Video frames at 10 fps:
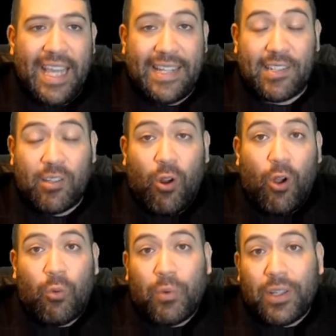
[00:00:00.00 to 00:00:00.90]
It's just they're
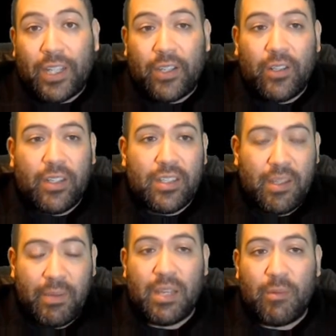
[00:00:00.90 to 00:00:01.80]
all really good.
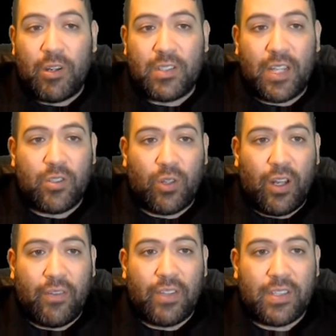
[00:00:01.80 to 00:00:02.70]
Some of them are essential,
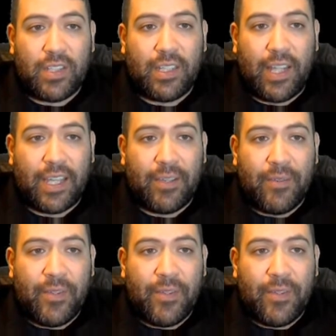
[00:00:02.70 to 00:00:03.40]
obviously. Like,